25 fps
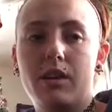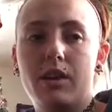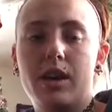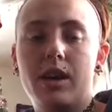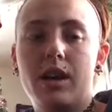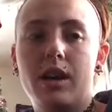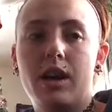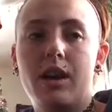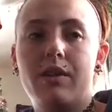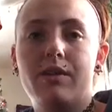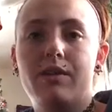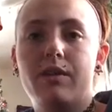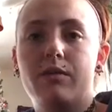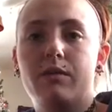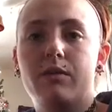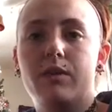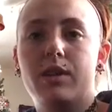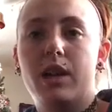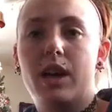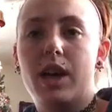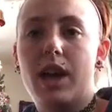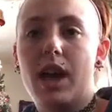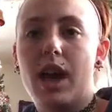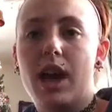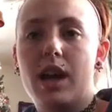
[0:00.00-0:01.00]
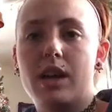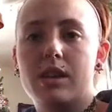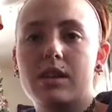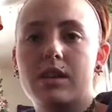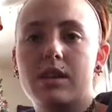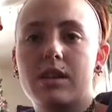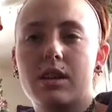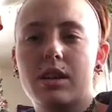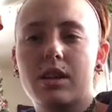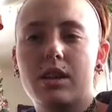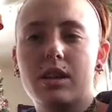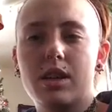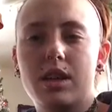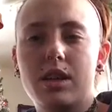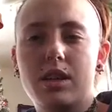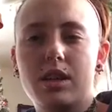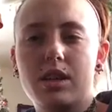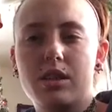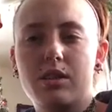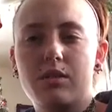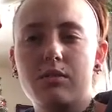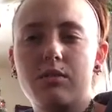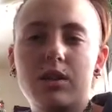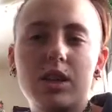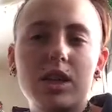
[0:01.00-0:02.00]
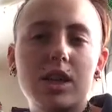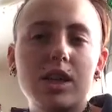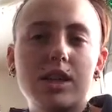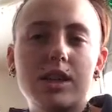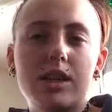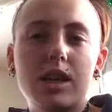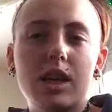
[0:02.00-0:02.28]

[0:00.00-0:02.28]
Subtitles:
I haven't really asked her to do these